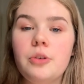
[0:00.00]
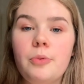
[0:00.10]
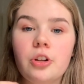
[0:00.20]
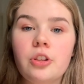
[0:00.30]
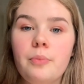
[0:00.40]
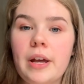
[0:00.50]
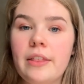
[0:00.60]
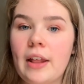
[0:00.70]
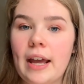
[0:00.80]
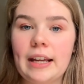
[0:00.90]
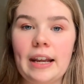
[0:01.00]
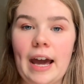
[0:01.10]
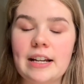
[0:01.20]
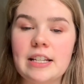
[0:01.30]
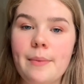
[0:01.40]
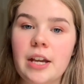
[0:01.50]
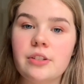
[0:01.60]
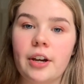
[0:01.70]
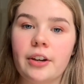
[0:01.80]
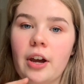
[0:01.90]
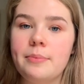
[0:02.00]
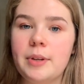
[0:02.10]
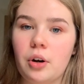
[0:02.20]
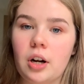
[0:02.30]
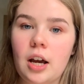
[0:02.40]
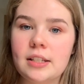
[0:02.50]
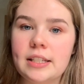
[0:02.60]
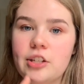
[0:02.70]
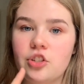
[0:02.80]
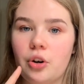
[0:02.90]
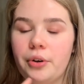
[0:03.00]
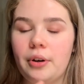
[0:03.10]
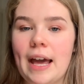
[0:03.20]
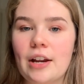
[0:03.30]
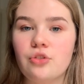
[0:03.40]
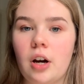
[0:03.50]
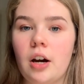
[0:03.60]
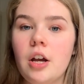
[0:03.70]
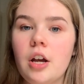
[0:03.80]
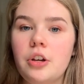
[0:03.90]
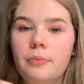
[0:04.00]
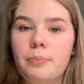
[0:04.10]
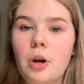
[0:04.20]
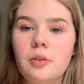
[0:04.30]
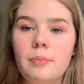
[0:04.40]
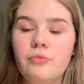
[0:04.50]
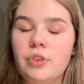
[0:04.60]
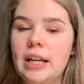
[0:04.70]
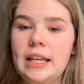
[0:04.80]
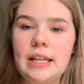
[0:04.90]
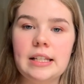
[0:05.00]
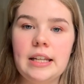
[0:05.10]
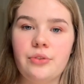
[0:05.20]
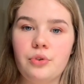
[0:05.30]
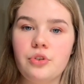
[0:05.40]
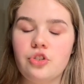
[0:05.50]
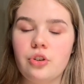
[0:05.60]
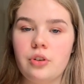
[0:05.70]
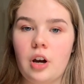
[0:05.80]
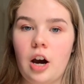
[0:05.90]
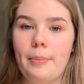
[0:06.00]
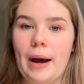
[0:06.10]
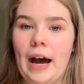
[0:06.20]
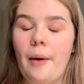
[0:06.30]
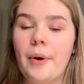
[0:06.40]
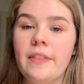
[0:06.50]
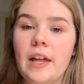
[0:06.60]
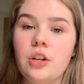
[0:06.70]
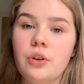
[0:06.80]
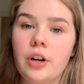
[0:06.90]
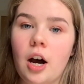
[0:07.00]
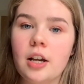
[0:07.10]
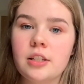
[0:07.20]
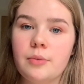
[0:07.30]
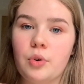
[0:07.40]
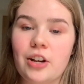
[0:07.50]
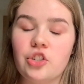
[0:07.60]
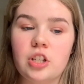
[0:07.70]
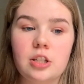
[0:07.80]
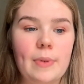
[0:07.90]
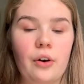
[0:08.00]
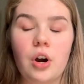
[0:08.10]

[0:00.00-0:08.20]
You book them with like an academic, so it can either be your class teacher or your lecturer. You can book them really easily through the Student Hub app, and then you can ask them questions about